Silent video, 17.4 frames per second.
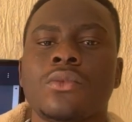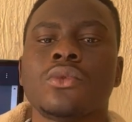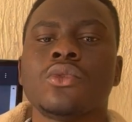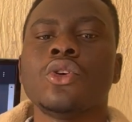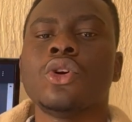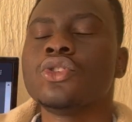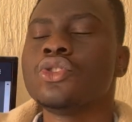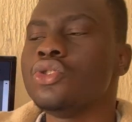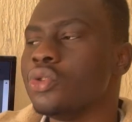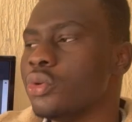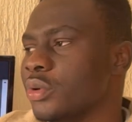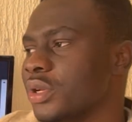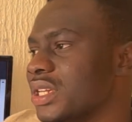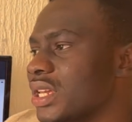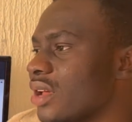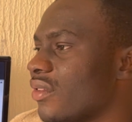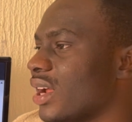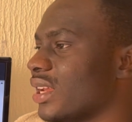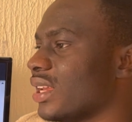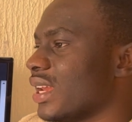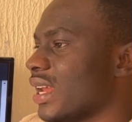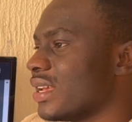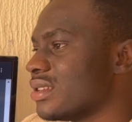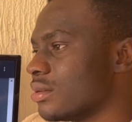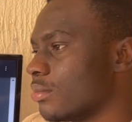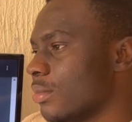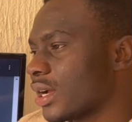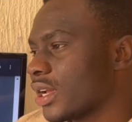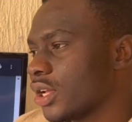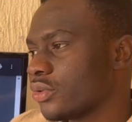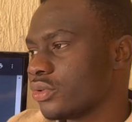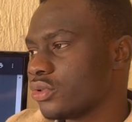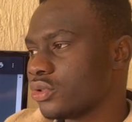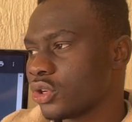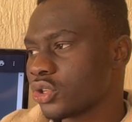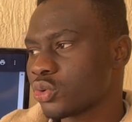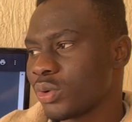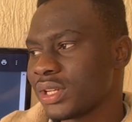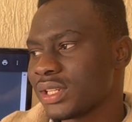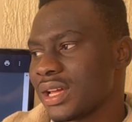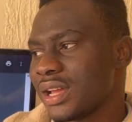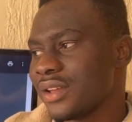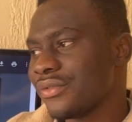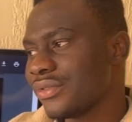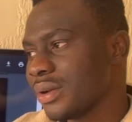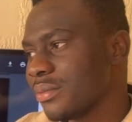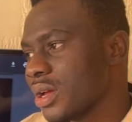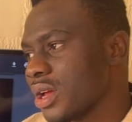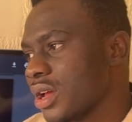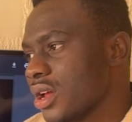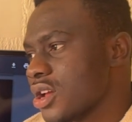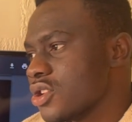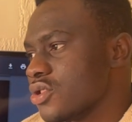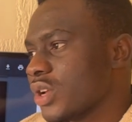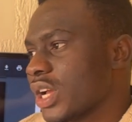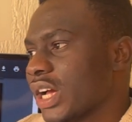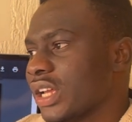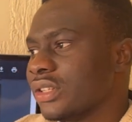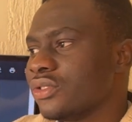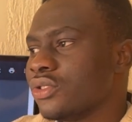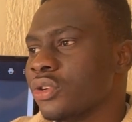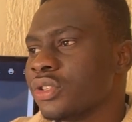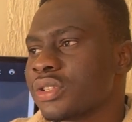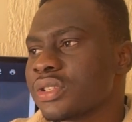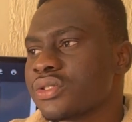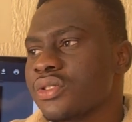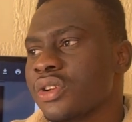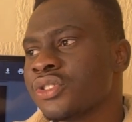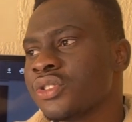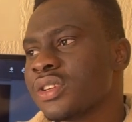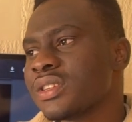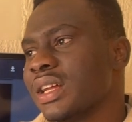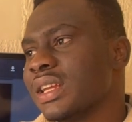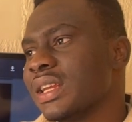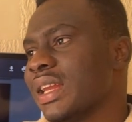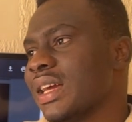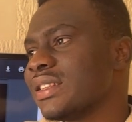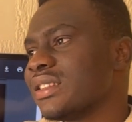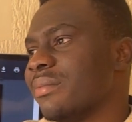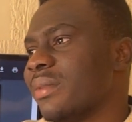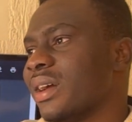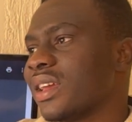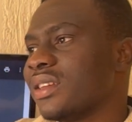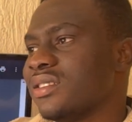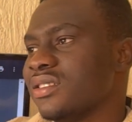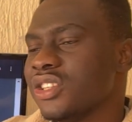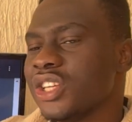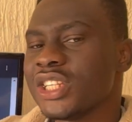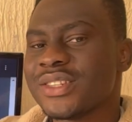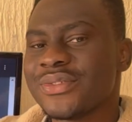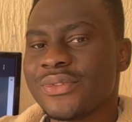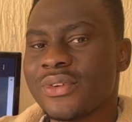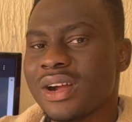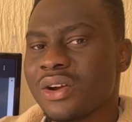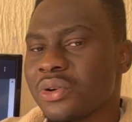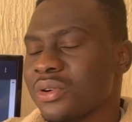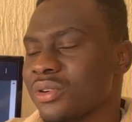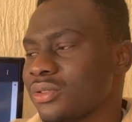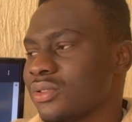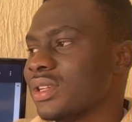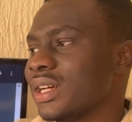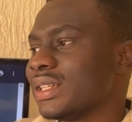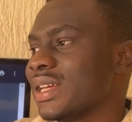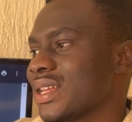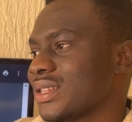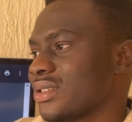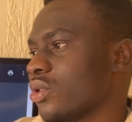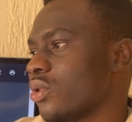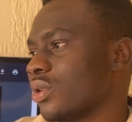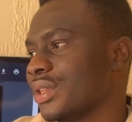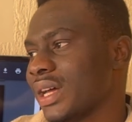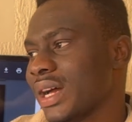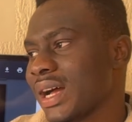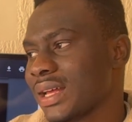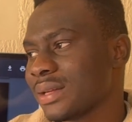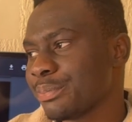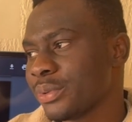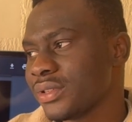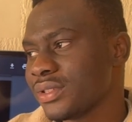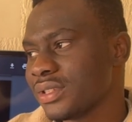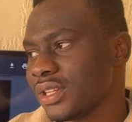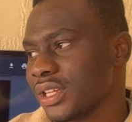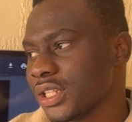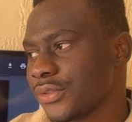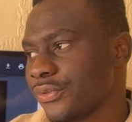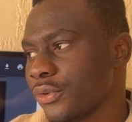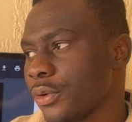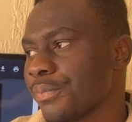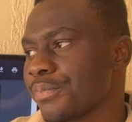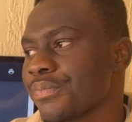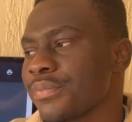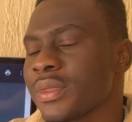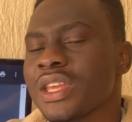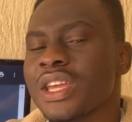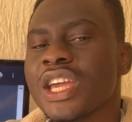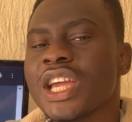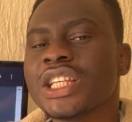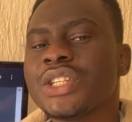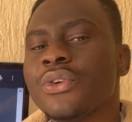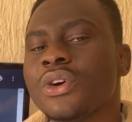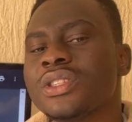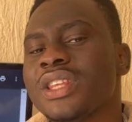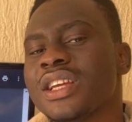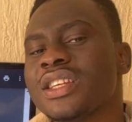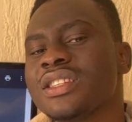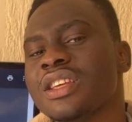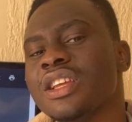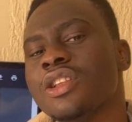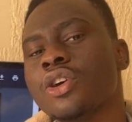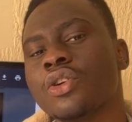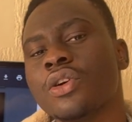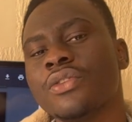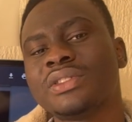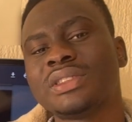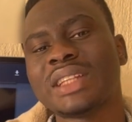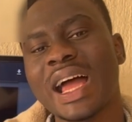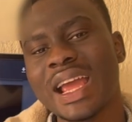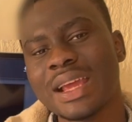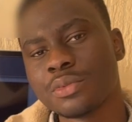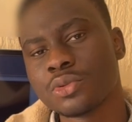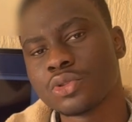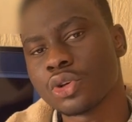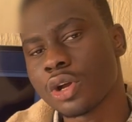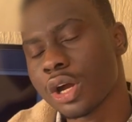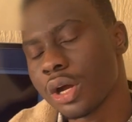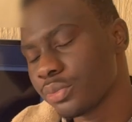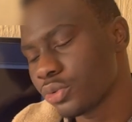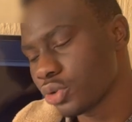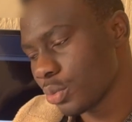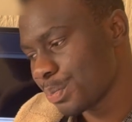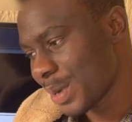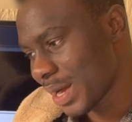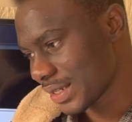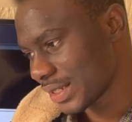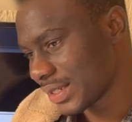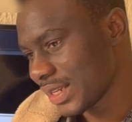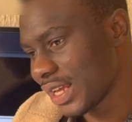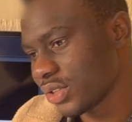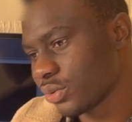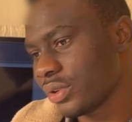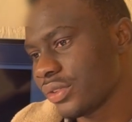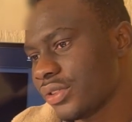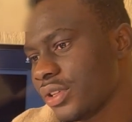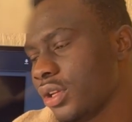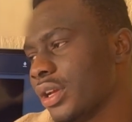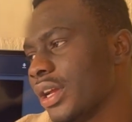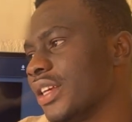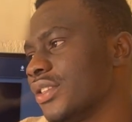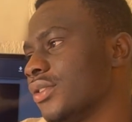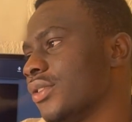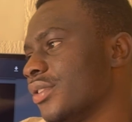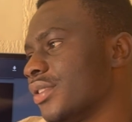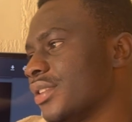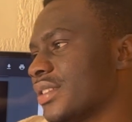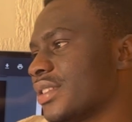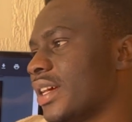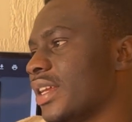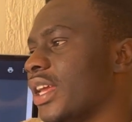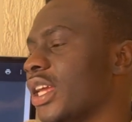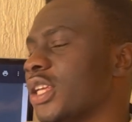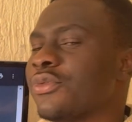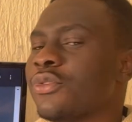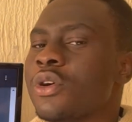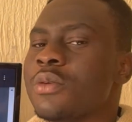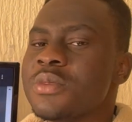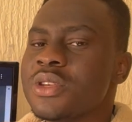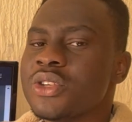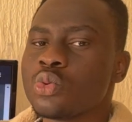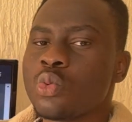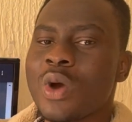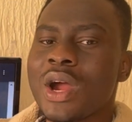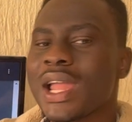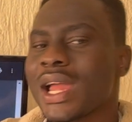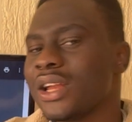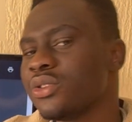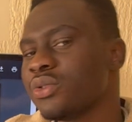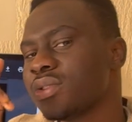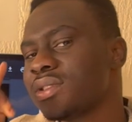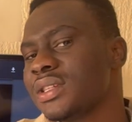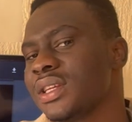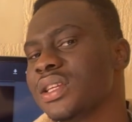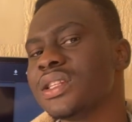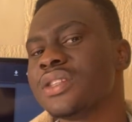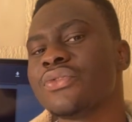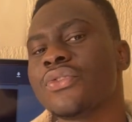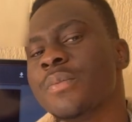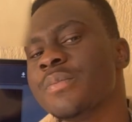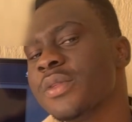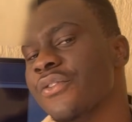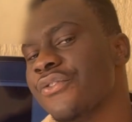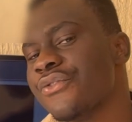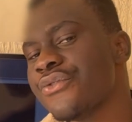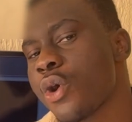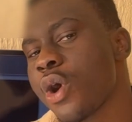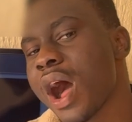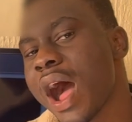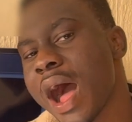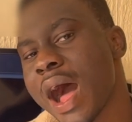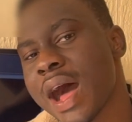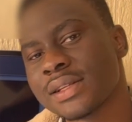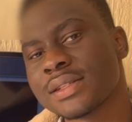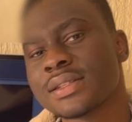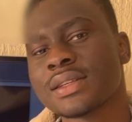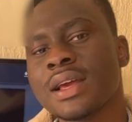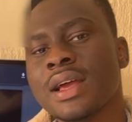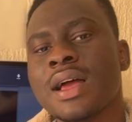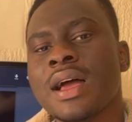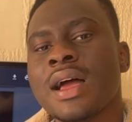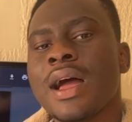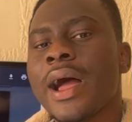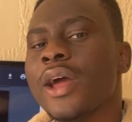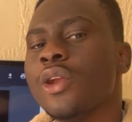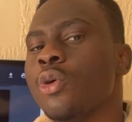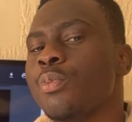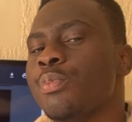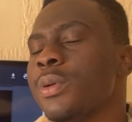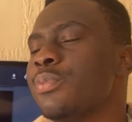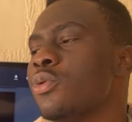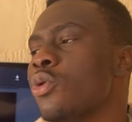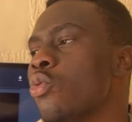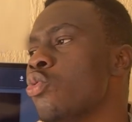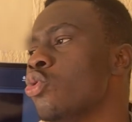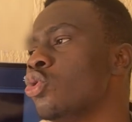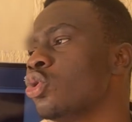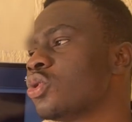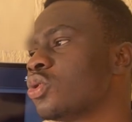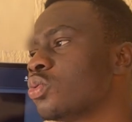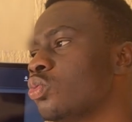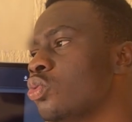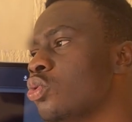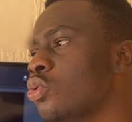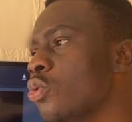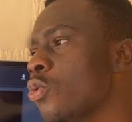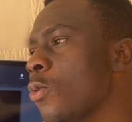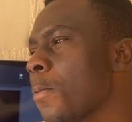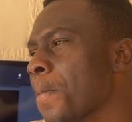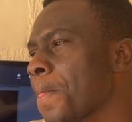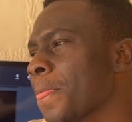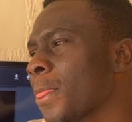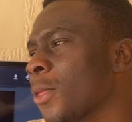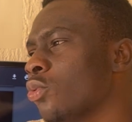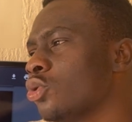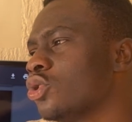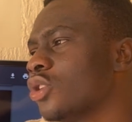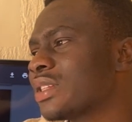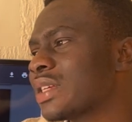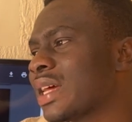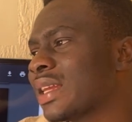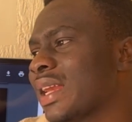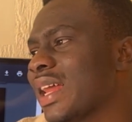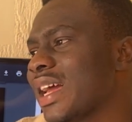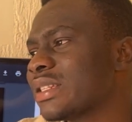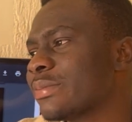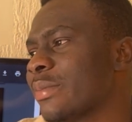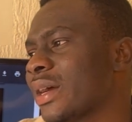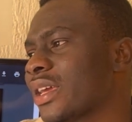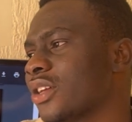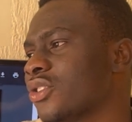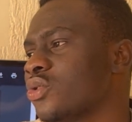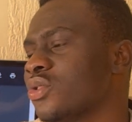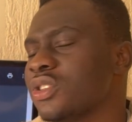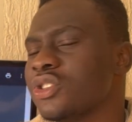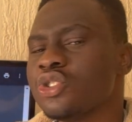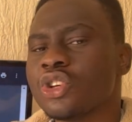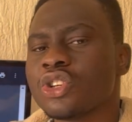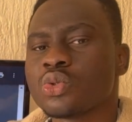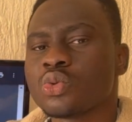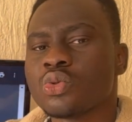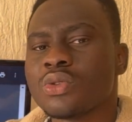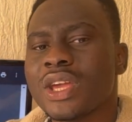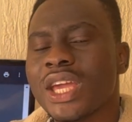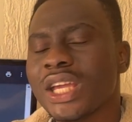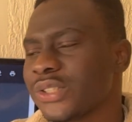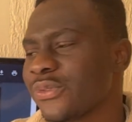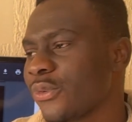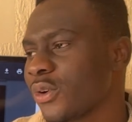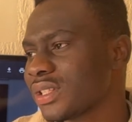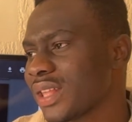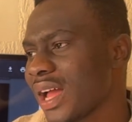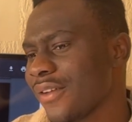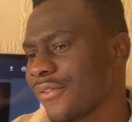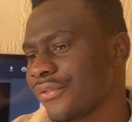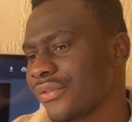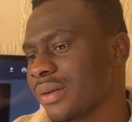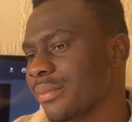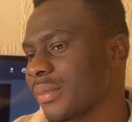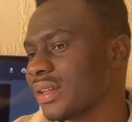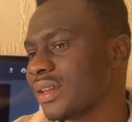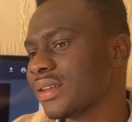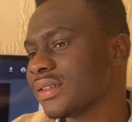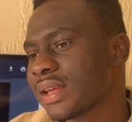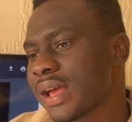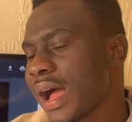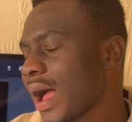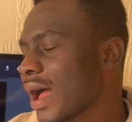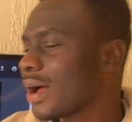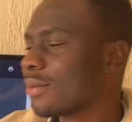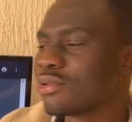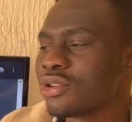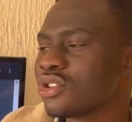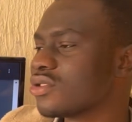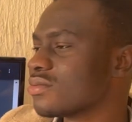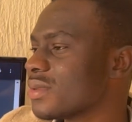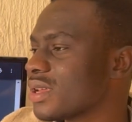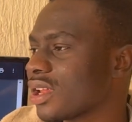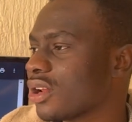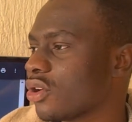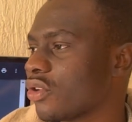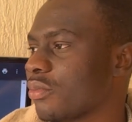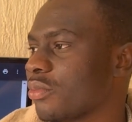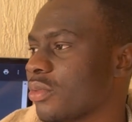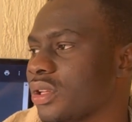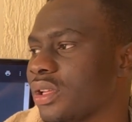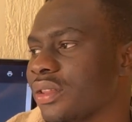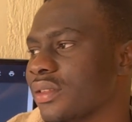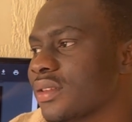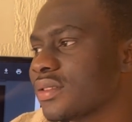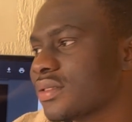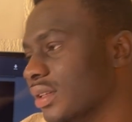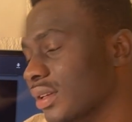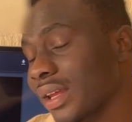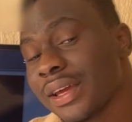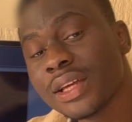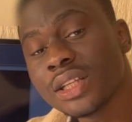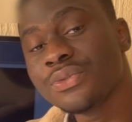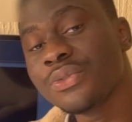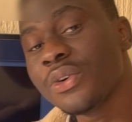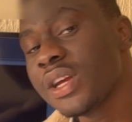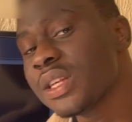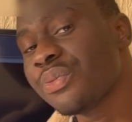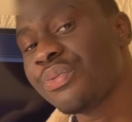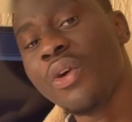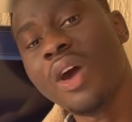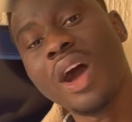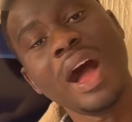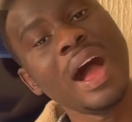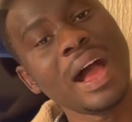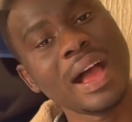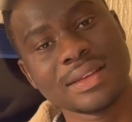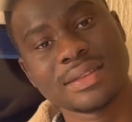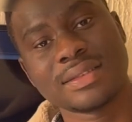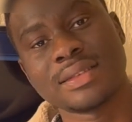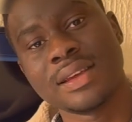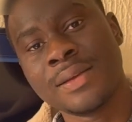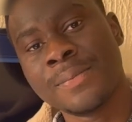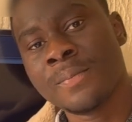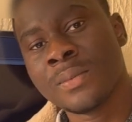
Don't do it. Never analyze the market with just one time frame. You don't just analyze the market in H4 and conclude that that's all that happens in H4. H4 takes a lot of time to come to pass. That's one thing you guys don't understand. H4 means one candlestick is formed in 4 hours. I know people who just analyze market using just H4 time frame, and they say, I'm going to make a lot of money in this thing. H4 is 4 hours.